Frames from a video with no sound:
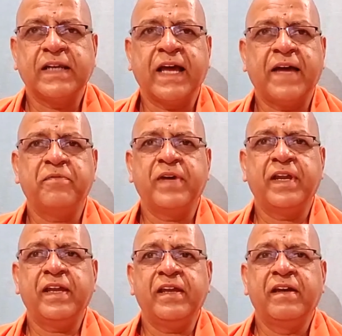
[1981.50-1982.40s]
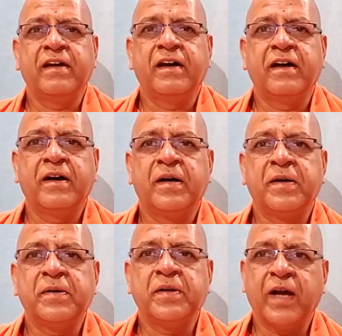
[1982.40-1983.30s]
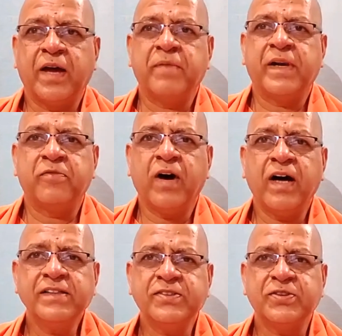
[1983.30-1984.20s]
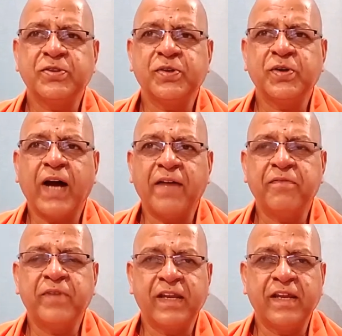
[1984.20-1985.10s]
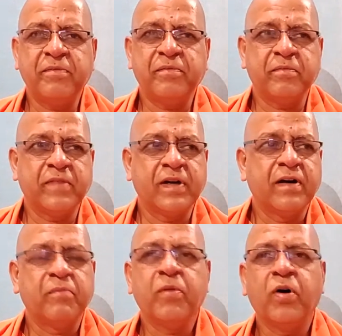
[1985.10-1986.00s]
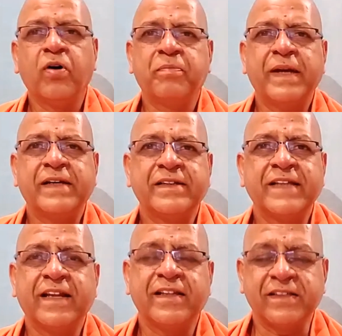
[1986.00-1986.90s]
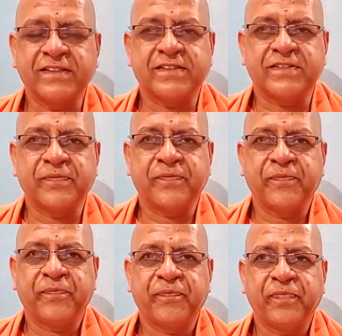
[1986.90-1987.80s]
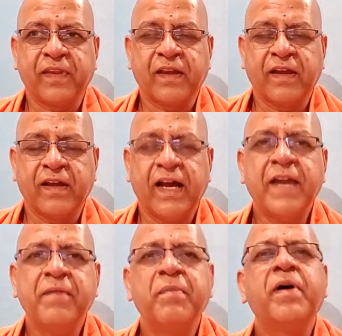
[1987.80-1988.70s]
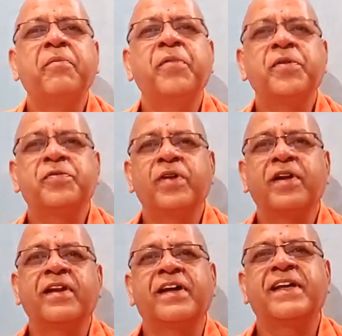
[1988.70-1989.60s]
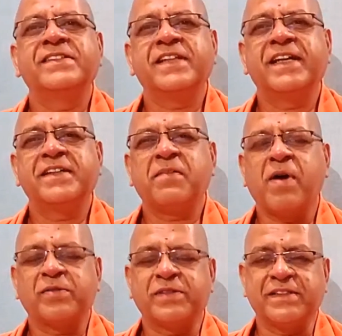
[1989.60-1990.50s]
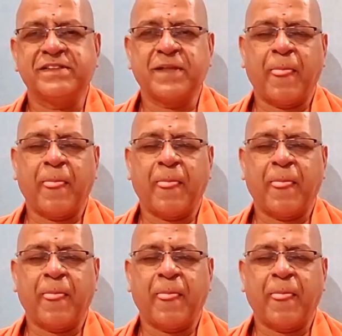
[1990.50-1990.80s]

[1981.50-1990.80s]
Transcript: I am very, I am advanced, so I am very more better than others. I remember a beautiful incident about it.